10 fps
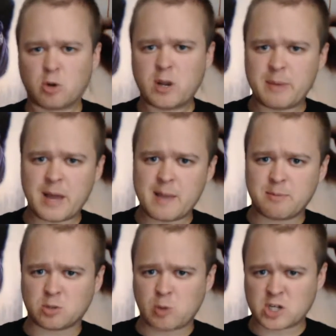I was only
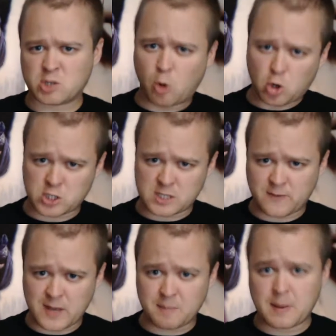able to actually watch
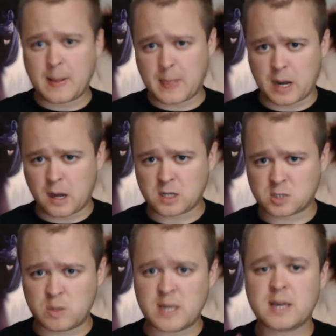this film in the
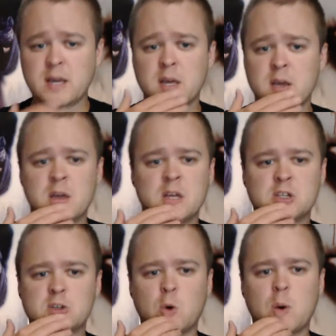last week.
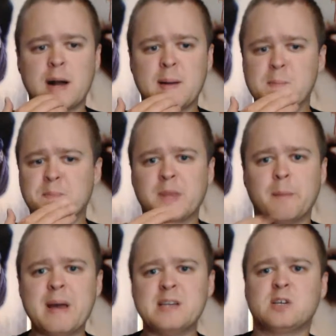So
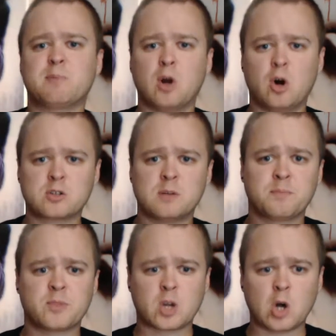the basic plot,
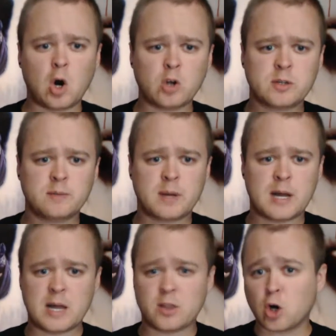the God
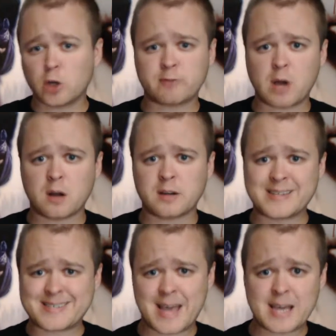of
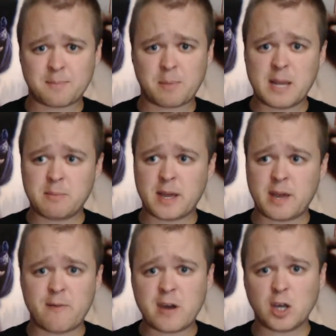Darkness set, played
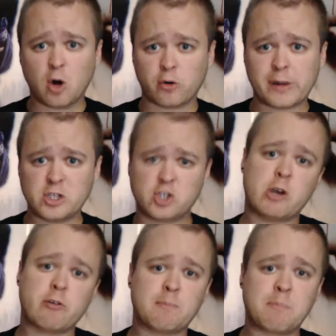by a very
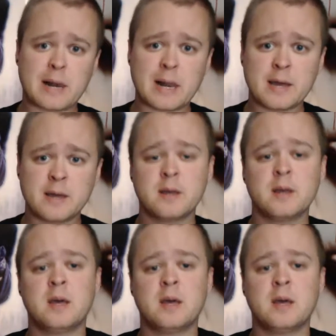orange Gerard Butler.